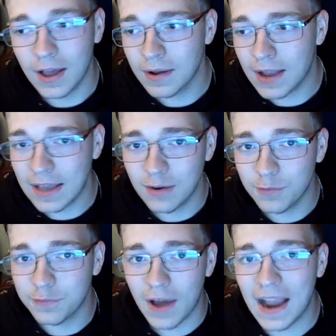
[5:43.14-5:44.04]
kind
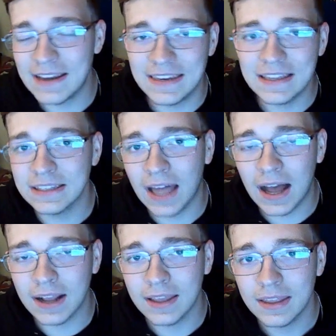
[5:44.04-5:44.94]
of idea
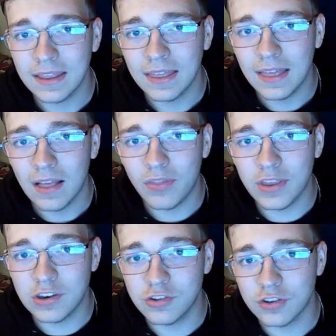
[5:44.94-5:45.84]
lock
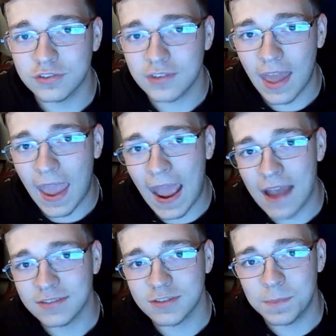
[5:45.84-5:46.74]
than to just
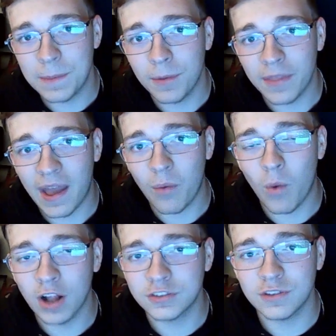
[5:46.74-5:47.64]
ask the people that
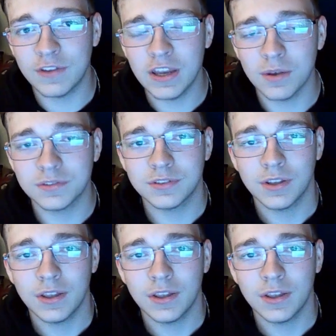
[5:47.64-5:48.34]
watch the videos.